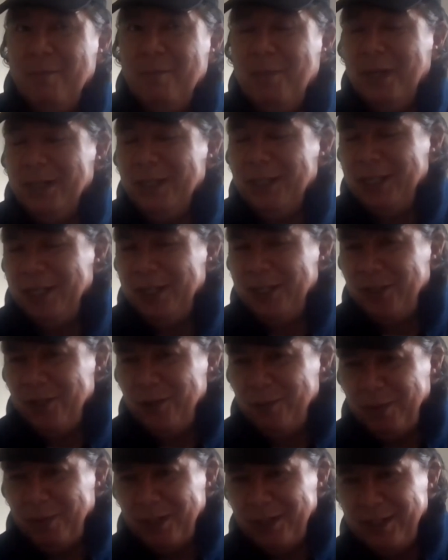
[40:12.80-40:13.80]
ability
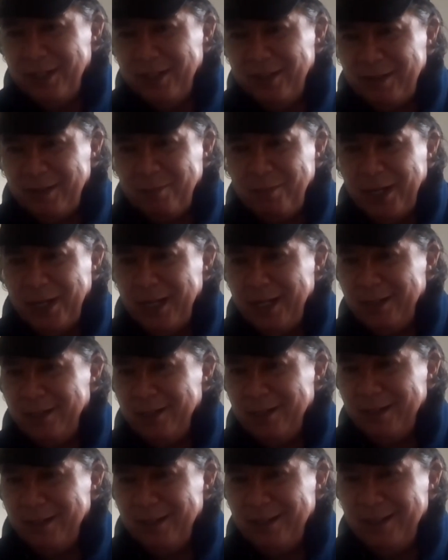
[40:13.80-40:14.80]
to
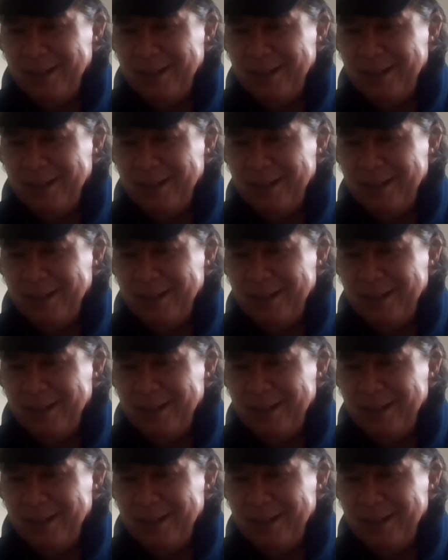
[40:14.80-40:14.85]
participate